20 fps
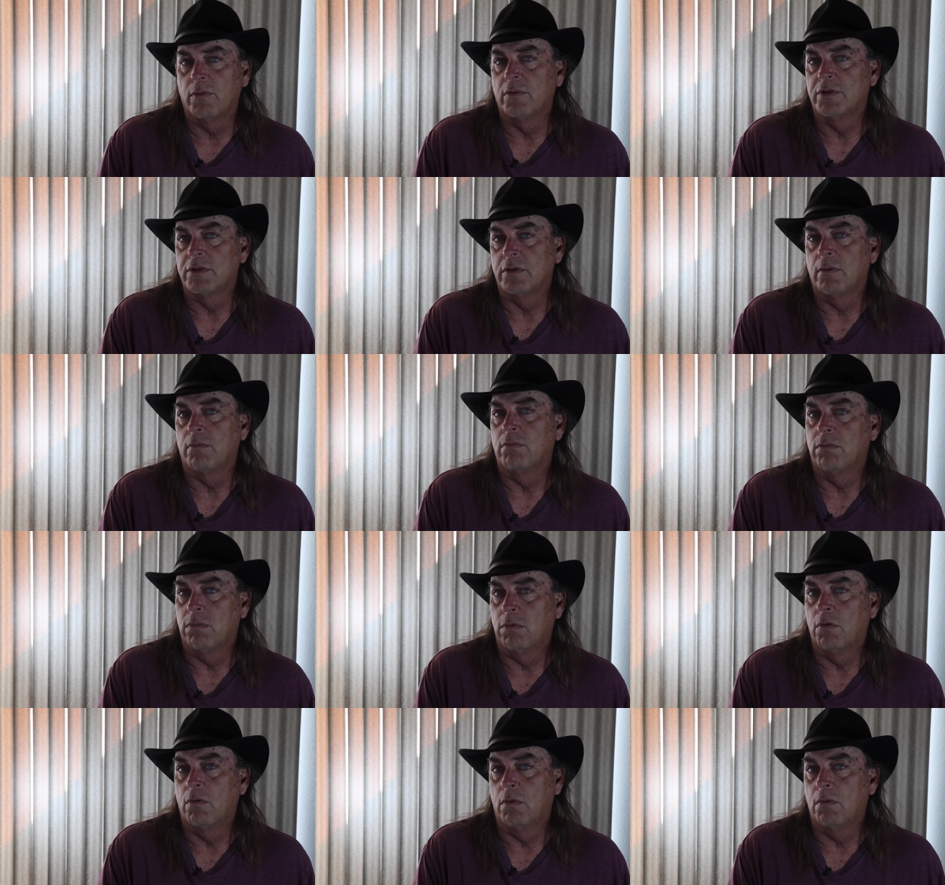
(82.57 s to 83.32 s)
was a
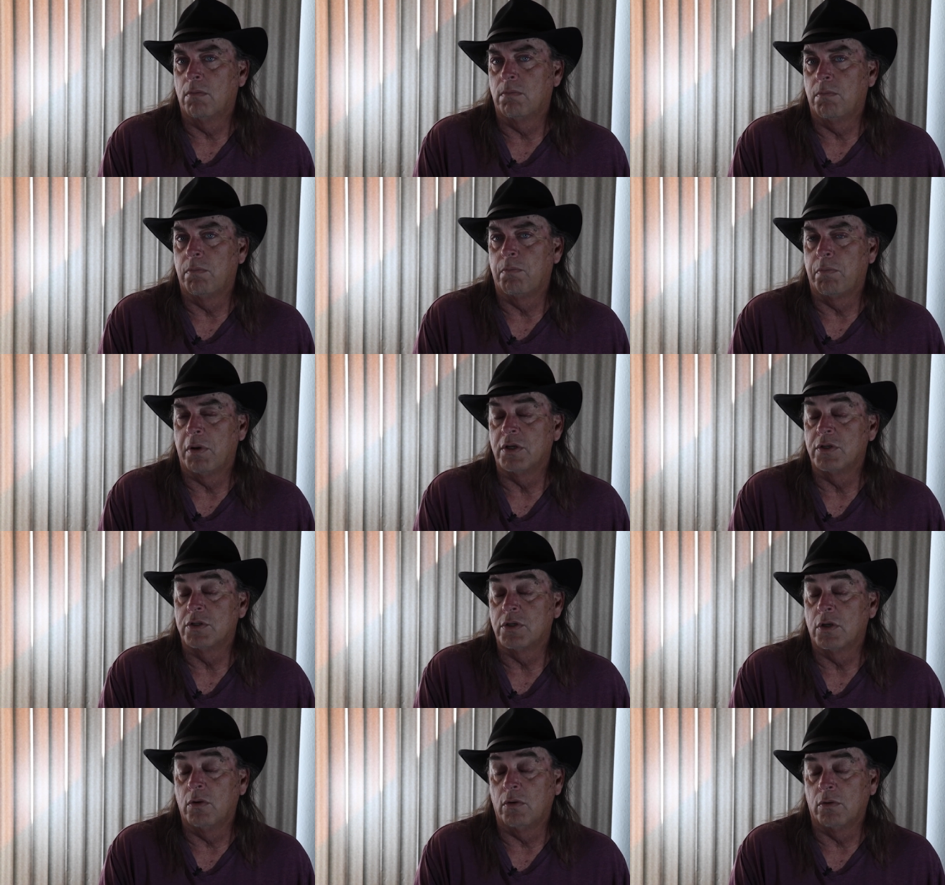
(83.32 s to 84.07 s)

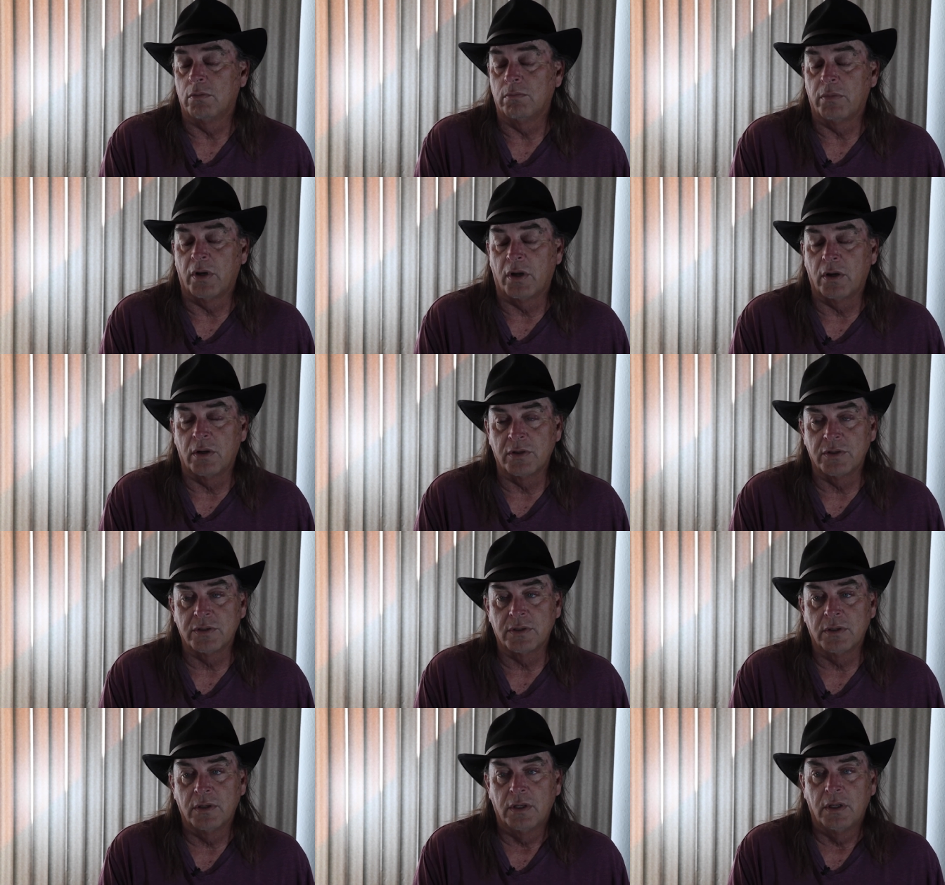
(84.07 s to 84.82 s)
bunch of gold
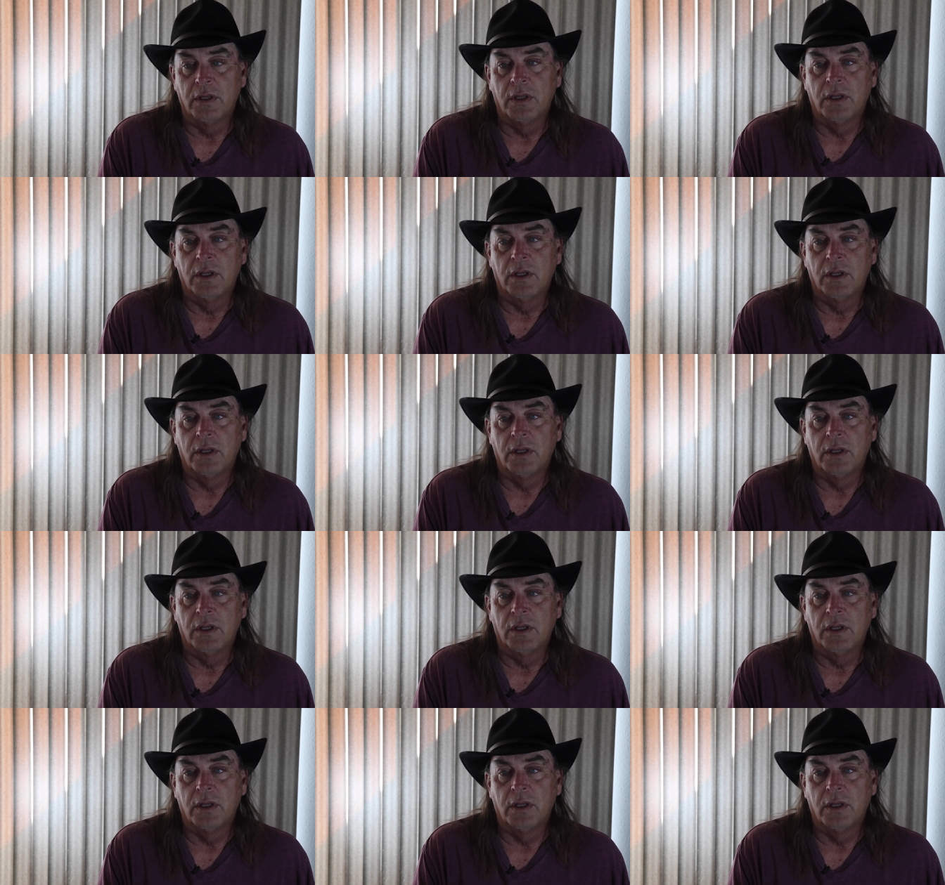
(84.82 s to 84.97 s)
bars,